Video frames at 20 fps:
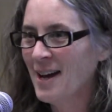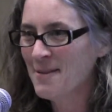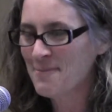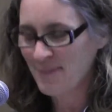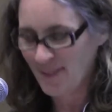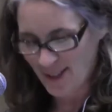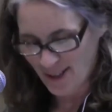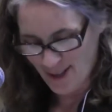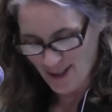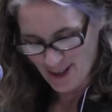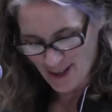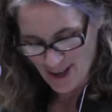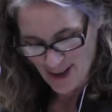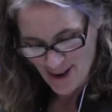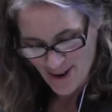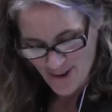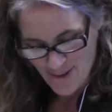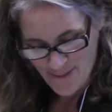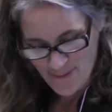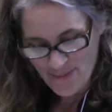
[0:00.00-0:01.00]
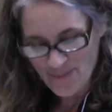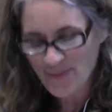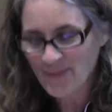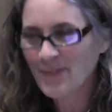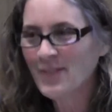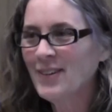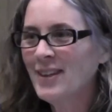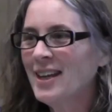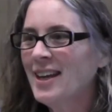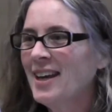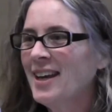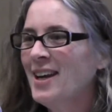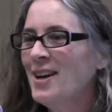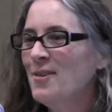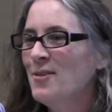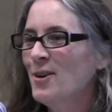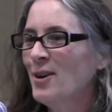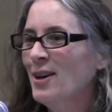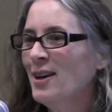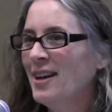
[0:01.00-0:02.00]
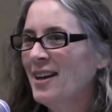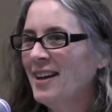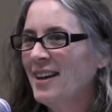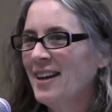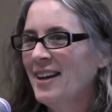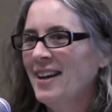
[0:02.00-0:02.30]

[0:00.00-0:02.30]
Yep, there you go.